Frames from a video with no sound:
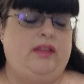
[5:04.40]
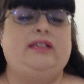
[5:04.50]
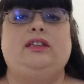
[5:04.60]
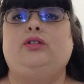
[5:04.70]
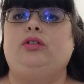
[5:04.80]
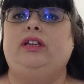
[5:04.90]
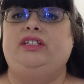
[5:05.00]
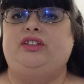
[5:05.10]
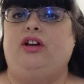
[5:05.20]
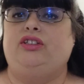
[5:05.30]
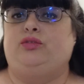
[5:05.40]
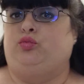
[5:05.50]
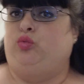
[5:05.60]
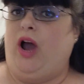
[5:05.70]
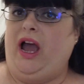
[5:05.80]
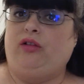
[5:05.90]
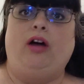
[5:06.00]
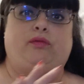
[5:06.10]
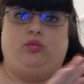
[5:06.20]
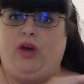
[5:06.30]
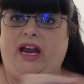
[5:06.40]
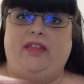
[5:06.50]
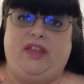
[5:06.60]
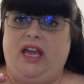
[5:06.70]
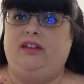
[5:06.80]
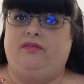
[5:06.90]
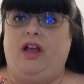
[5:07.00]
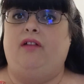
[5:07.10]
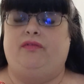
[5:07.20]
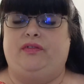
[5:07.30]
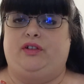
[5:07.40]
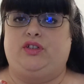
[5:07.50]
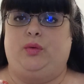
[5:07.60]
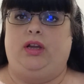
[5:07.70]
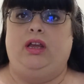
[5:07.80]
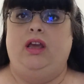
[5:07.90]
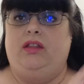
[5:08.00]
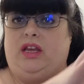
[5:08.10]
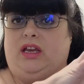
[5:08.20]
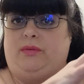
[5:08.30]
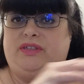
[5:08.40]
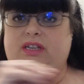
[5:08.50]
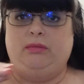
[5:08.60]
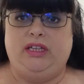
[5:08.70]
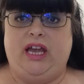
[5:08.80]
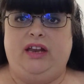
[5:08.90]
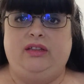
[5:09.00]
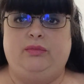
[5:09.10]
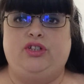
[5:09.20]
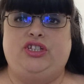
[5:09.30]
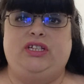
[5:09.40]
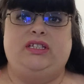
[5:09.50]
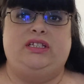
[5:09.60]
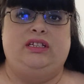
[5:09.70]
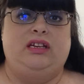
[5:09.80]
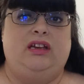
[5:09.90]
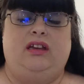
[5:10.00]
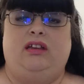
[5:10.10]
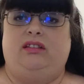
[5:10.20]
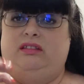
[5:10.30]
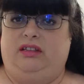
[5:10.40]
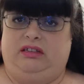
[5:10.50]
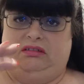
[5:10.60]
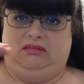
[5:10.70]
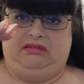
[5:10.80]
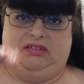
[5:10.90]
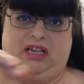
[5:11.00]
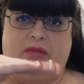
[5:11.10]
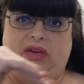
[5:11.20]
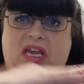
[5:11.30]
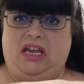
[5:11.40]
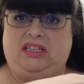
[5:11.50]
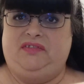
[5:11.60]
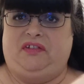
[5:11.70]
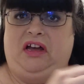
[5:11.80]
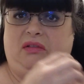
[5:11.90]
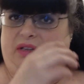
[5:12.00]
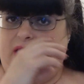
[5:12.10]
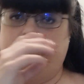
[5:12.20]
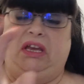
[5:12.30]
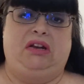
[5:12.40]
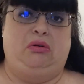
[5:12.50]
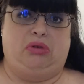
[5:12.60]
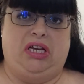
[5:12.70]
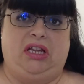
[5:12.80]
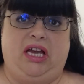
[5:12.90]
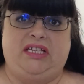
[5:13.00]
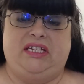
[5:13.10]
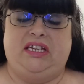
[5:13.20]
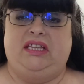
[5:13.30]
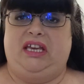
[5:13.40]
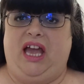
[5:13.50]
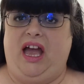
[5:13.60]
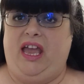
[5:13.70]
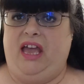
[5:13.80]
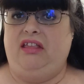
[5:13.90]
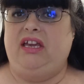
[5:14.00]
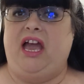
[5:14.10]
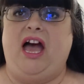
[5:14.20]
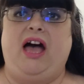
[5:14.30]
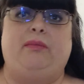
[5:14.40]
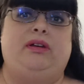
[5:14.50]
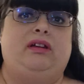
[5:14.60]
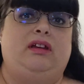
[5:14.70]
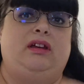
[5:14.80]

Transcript: this literally starts right at the end of the first one. They come stumbling out of the bushes. The zombie hand's following them. They don't realize it. They hail a cab.